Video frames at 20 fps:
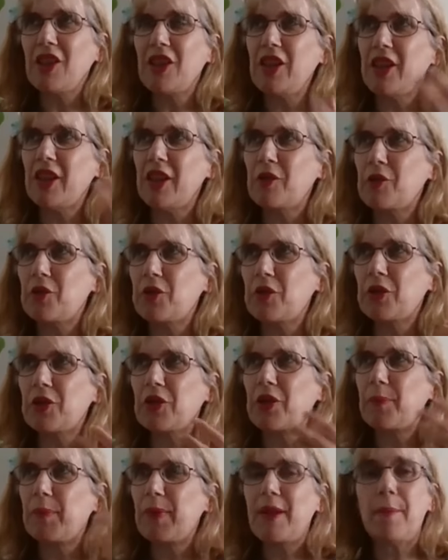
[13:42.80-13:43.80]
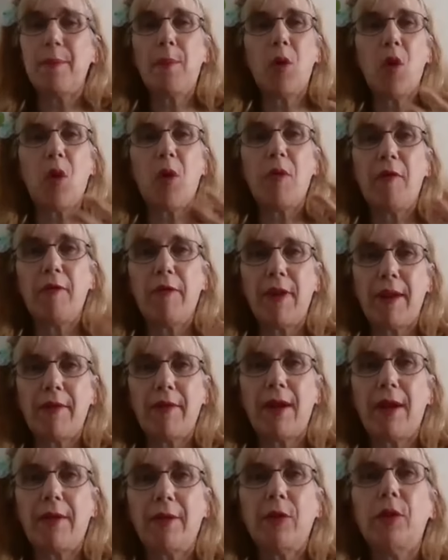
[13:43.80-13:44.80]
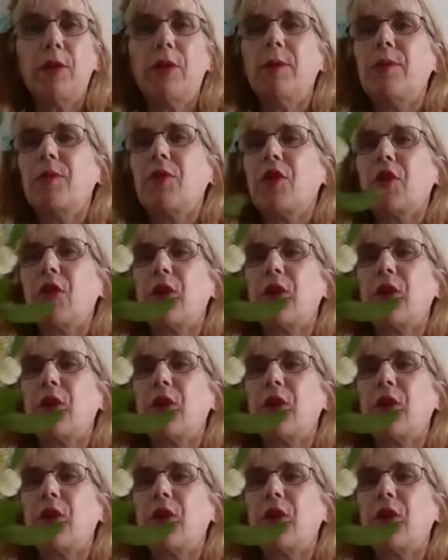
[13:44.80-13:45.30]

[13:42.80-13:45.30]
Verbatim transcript: you know, just a bit more vavavoom,